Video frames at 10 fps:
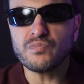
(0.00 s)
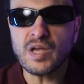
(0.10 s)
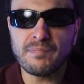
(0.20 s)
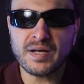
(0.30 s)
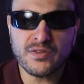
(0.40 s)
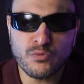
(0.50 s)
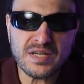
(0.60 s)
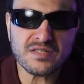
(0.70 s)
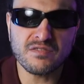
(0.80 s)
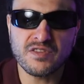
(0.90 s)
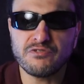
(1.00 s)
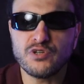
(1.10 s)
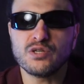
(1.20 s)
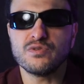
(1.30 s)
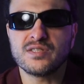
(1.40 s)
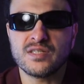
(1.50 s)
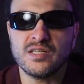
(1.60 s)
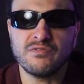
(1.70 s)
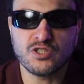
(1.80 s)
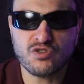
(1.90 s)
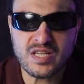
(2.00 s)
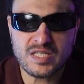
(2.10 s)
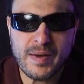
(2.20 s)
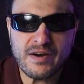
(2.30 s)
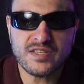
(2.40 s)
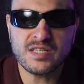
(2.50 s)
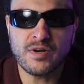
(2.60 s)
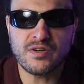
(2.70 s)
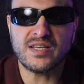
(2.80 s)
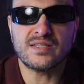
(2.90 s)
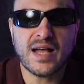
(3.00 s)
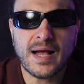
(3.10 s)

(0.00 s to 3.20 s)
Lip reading: But the rest of the frequency for transparency mode is